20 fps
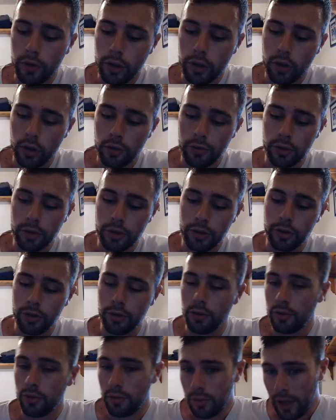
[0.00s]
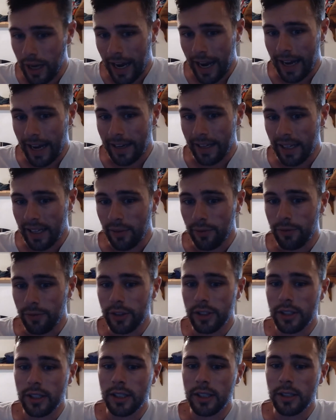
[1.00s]
and over to add
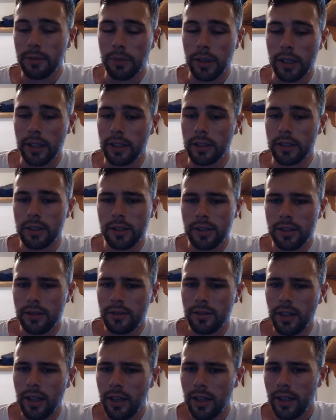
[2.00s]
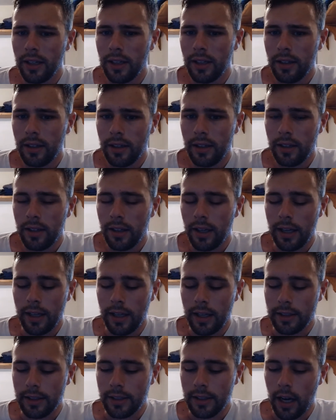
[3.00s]
emphasis, but
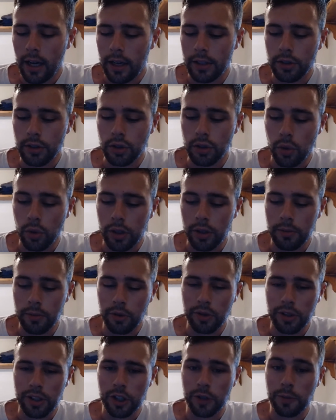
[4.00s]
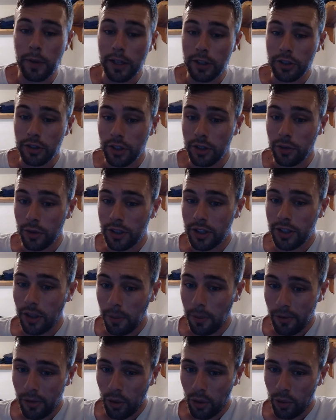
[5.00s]
it's not enjoyable, especially with
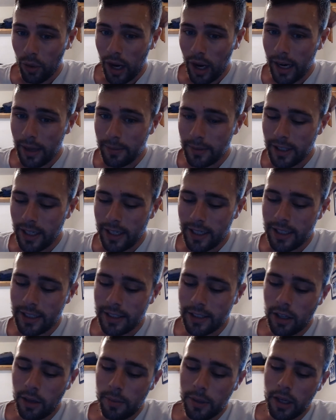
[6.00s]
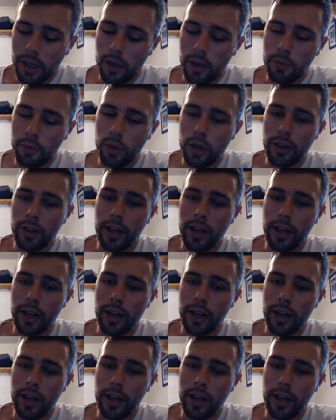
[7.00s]
some of the rhymes that he is coming up with.